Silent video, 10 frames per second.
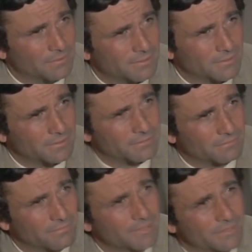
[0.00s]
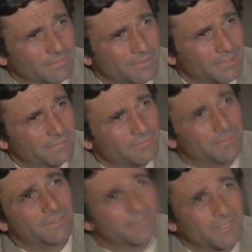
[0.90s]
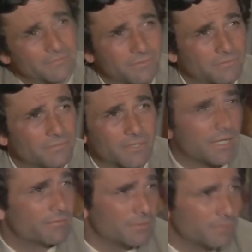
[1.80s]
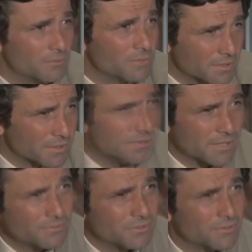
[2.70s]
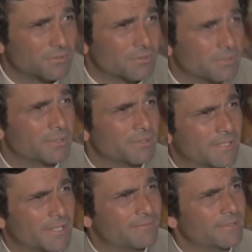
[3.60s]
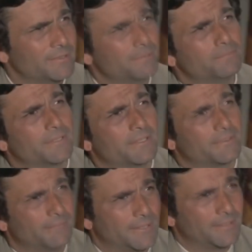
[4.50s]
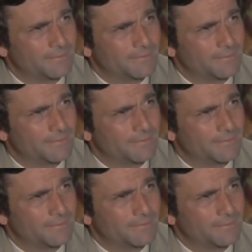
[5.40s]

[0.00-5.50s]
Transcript: revealed to be the murder weapon. Columbo has gotten the gun tested, and it did indeed fire the fatal shot.